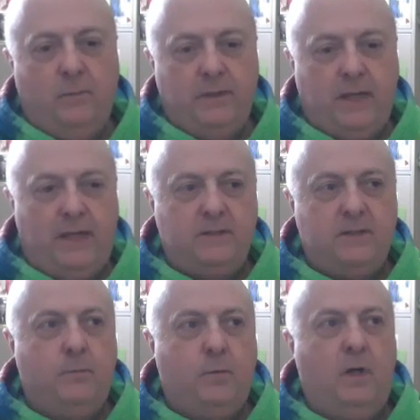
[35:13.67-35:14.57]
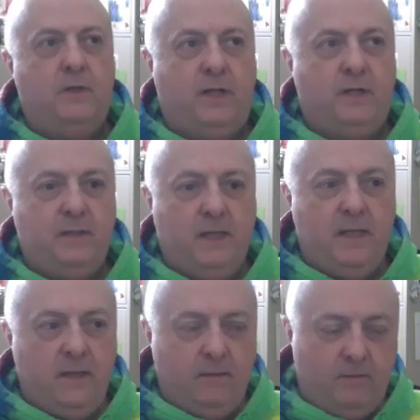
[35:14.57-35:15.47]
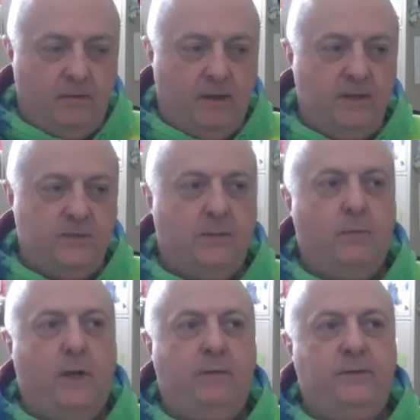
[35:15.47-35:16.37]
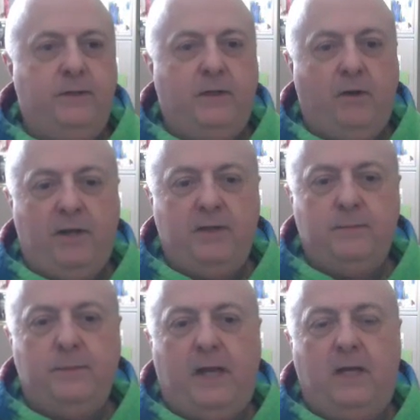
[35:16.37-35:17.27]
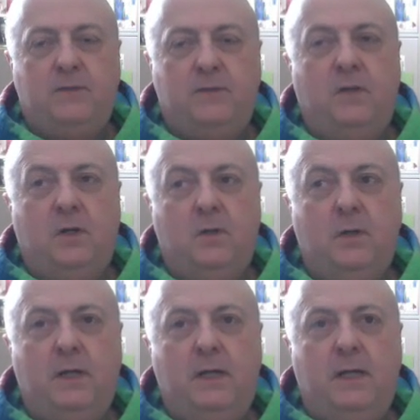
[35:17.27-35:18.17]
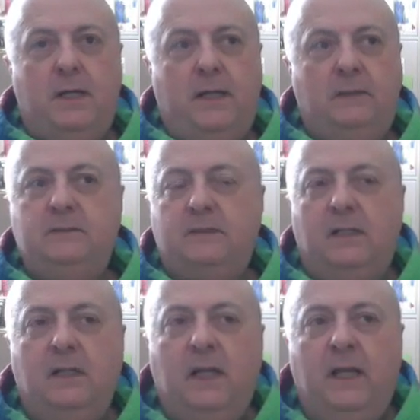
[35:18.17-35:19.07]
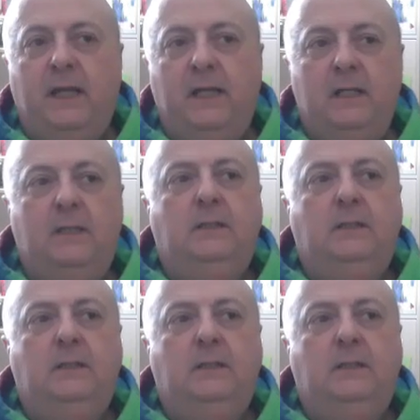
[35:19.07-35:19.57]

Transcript: We got some projects, created some revenue, created some cash flow, and suddenly,